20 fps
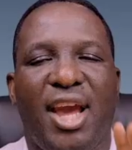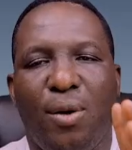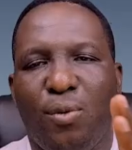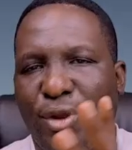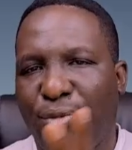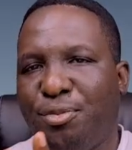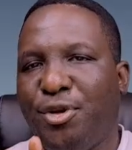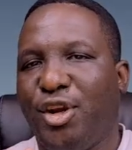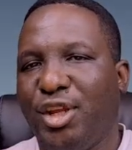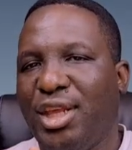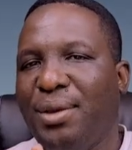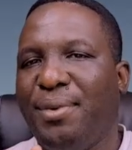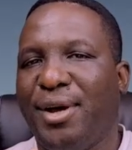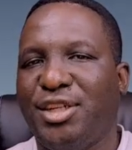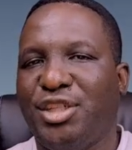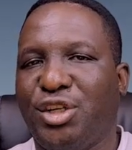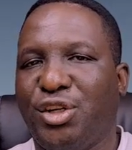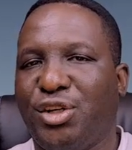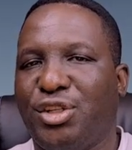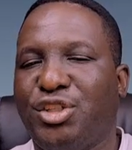And with periodic
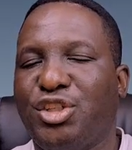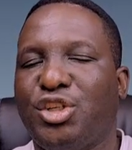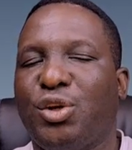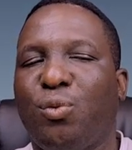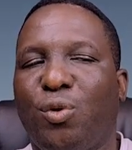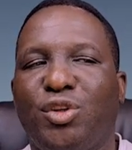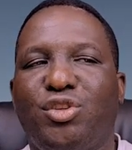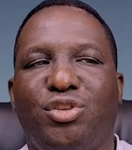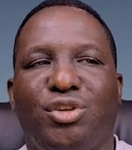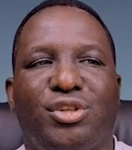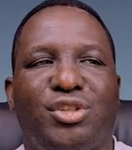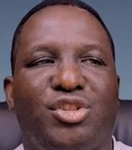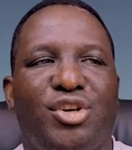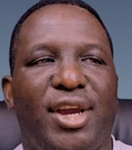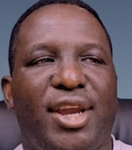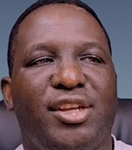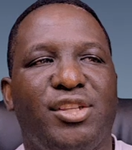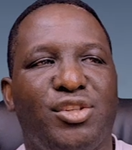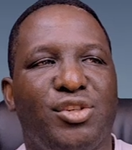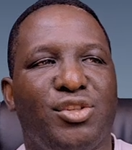boundary condition, what you're
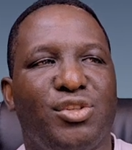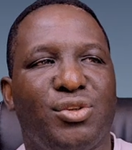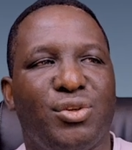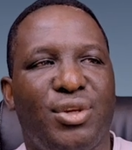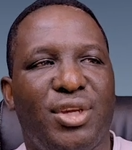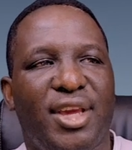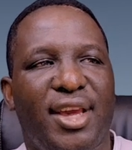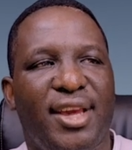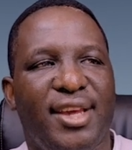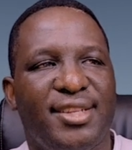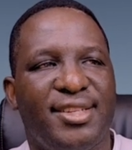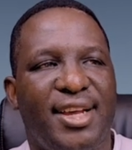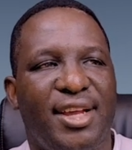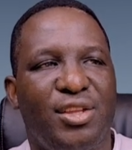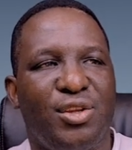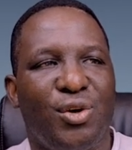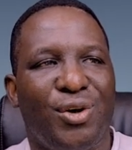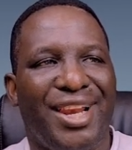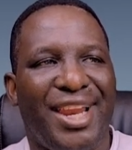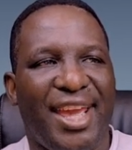trying to do here is that
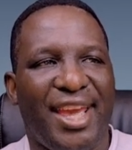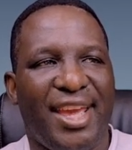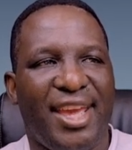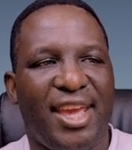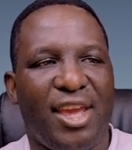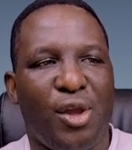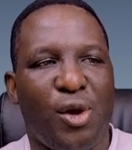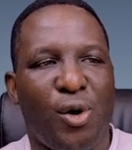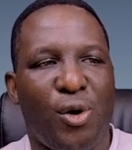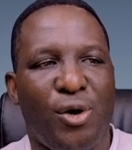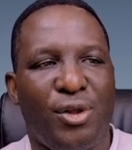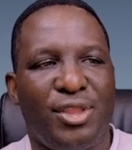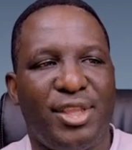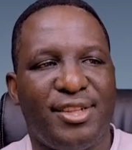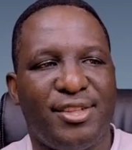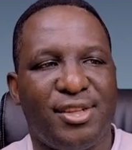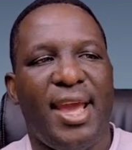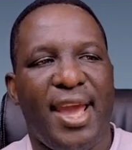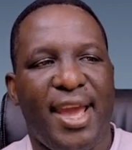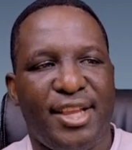you're linking all
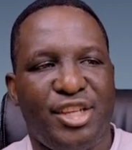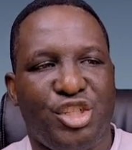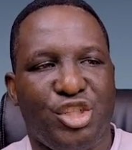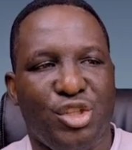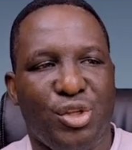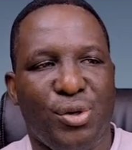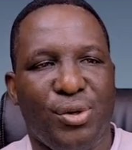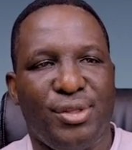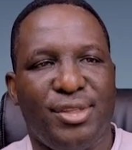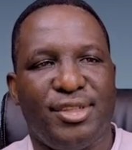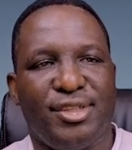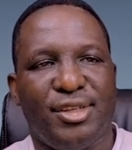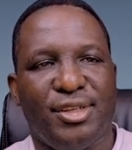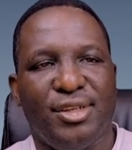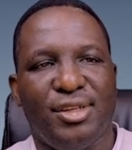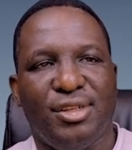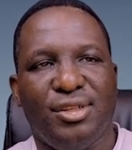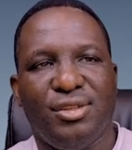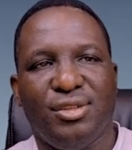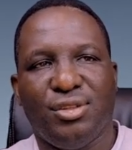these edge nodes
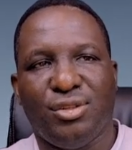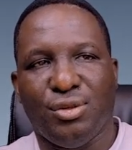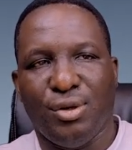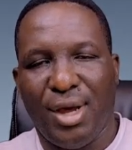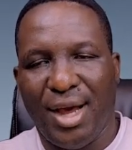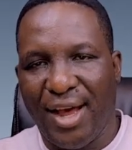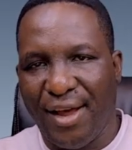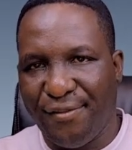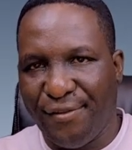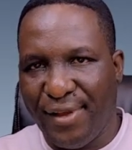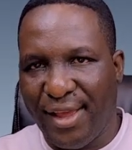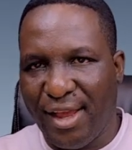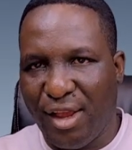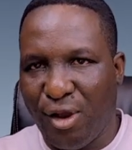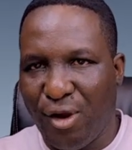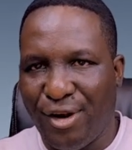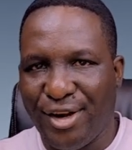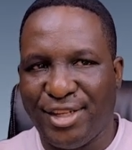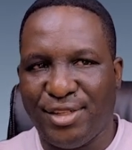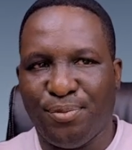to have a
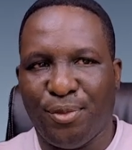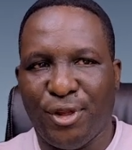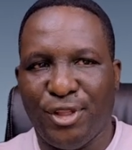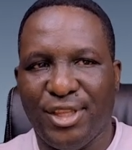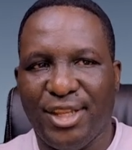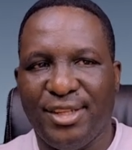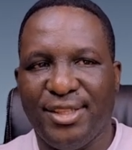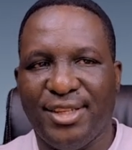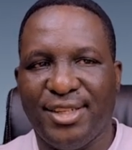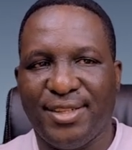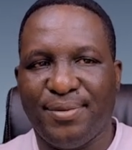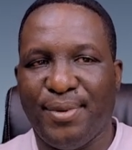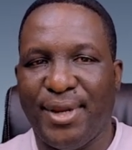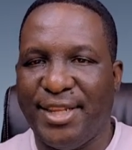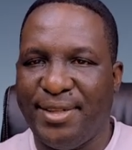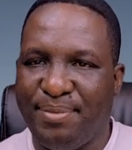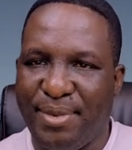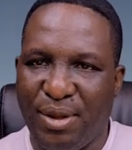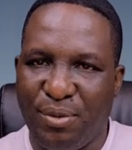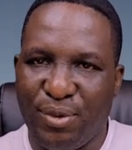corresponding
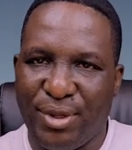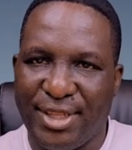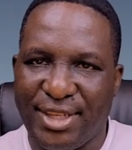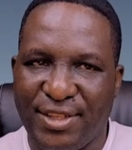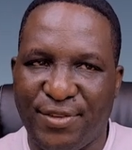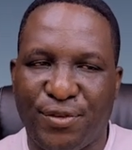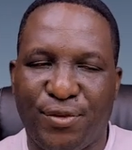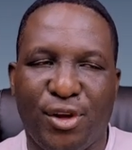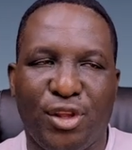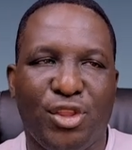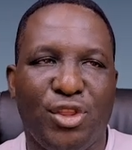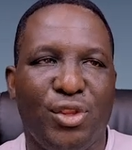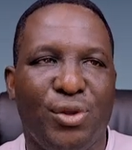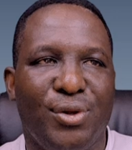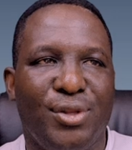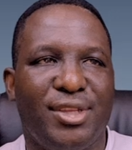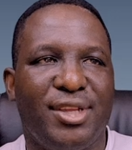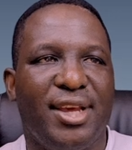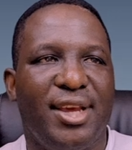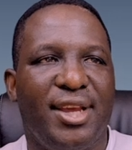displacement with this front
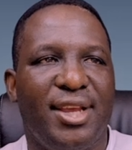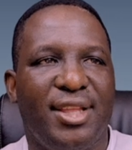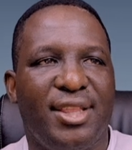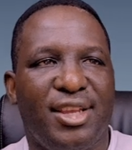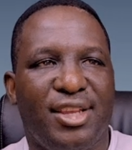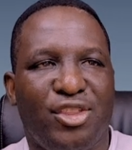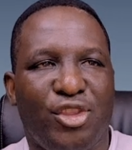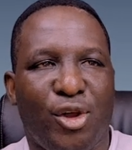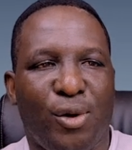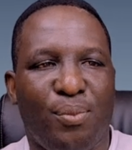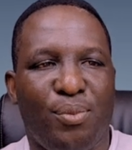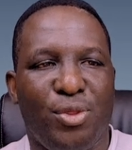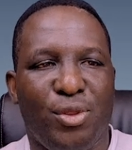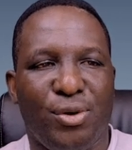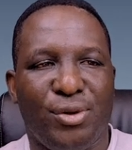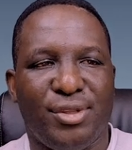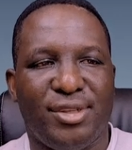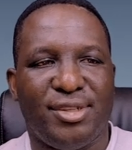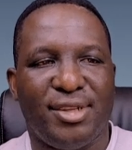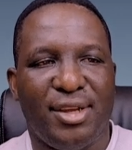node, the top
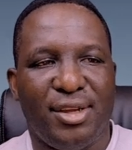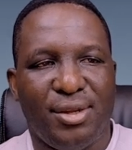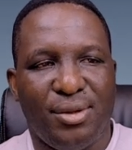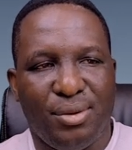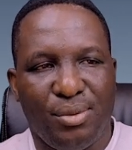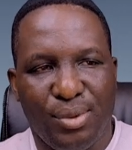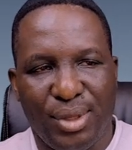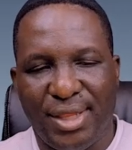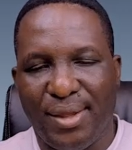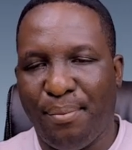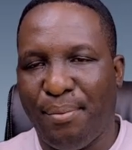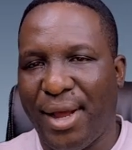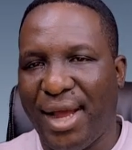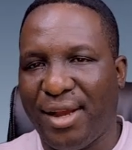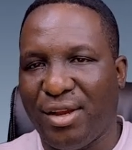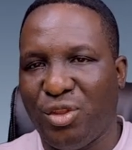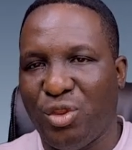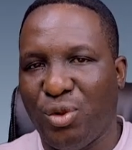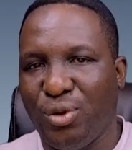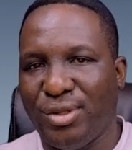nodes with the
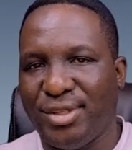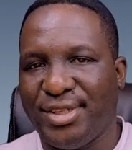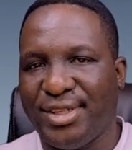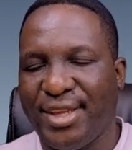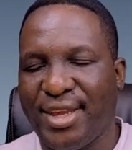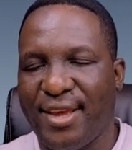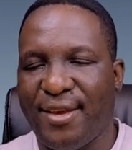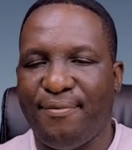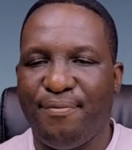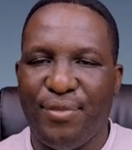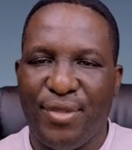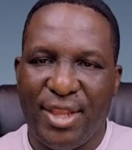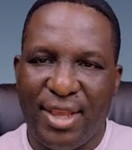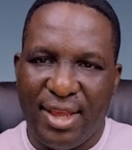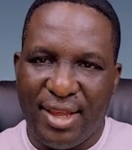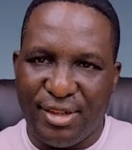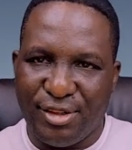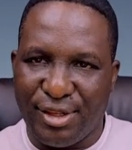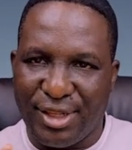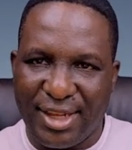back nodes here,
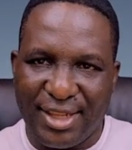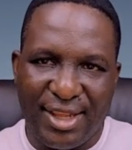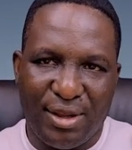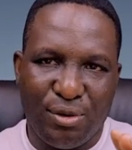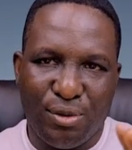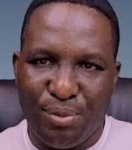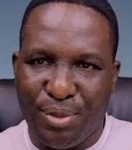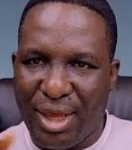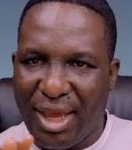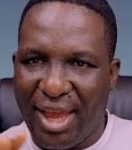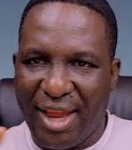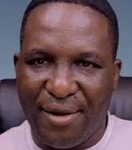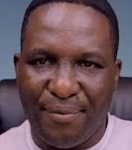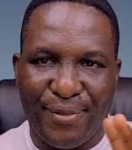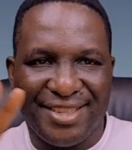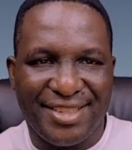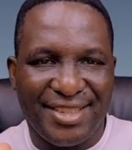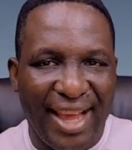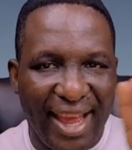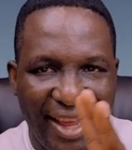so that there will be a
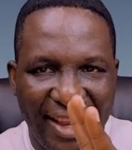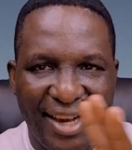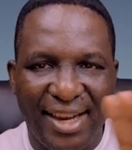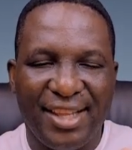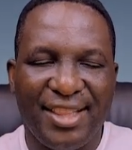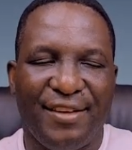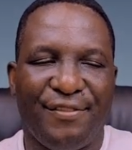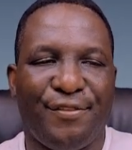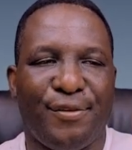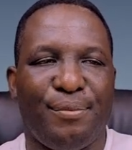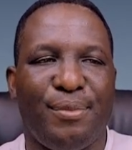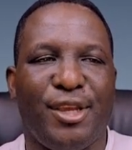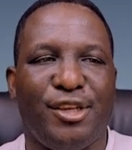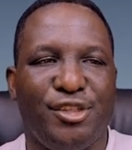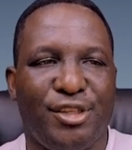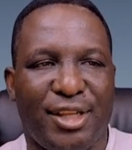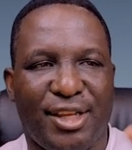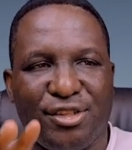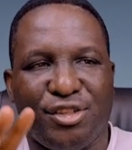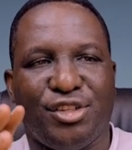cyclic
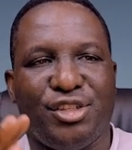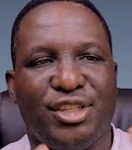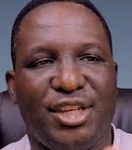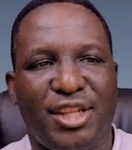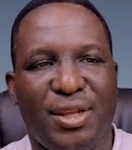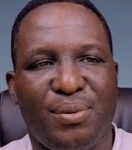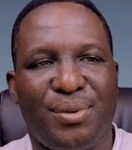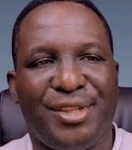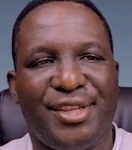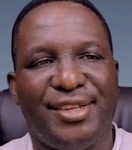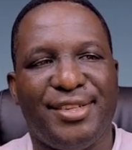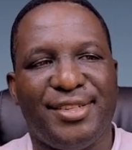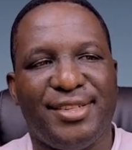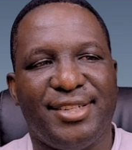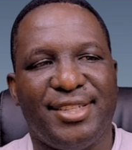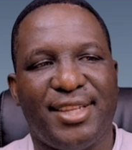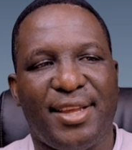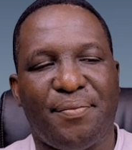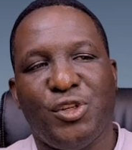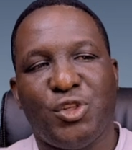deformation associated with this
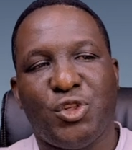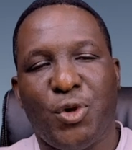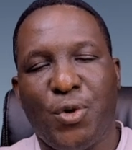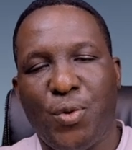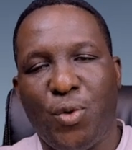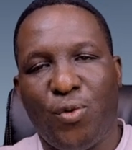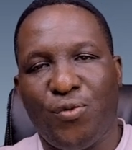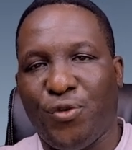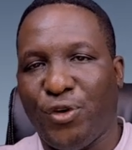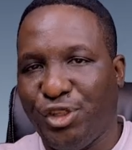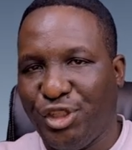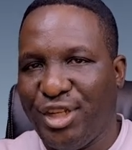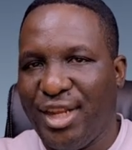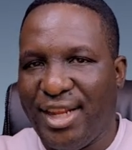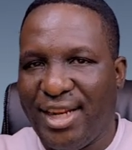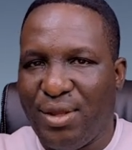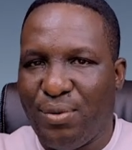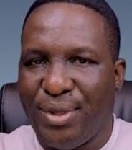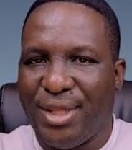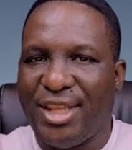system. So
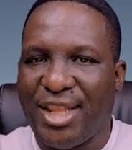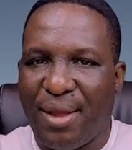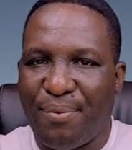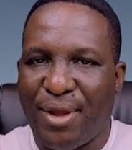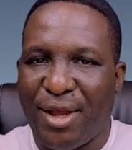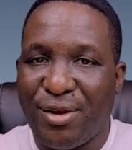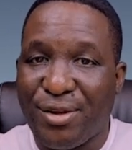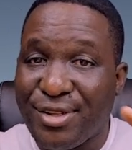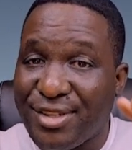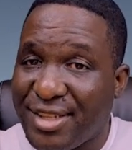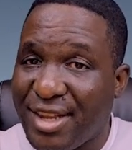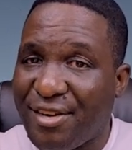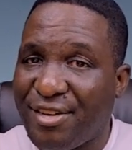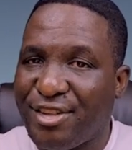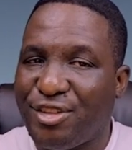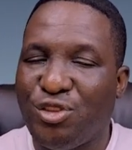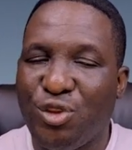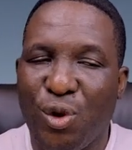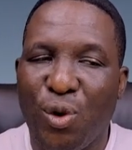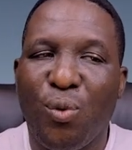unfortunately, within Abacus, there
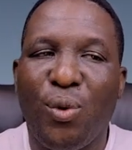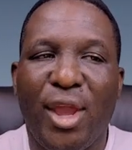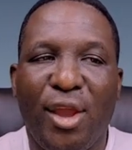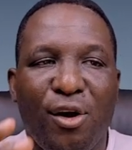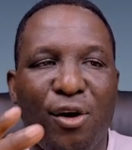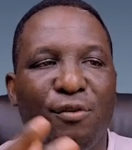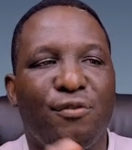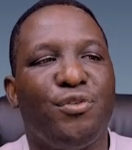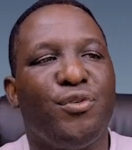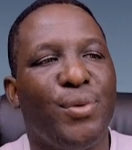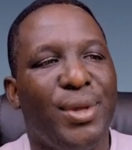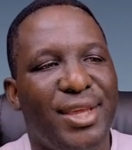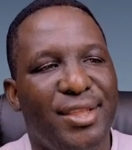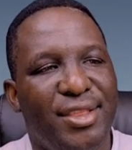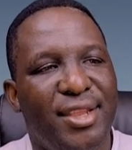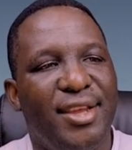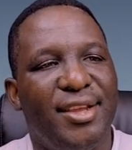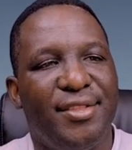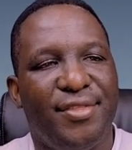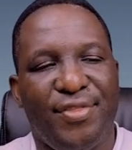is no way of doing
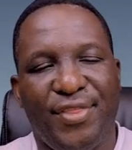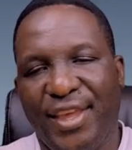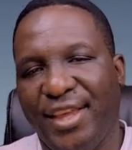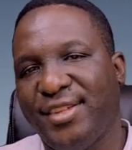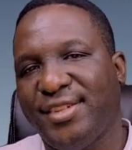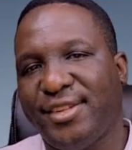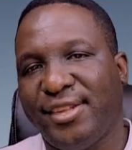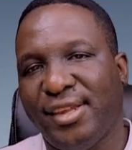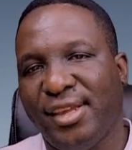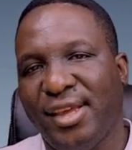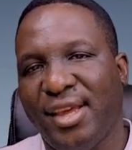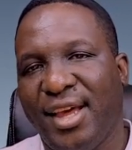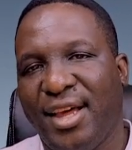this.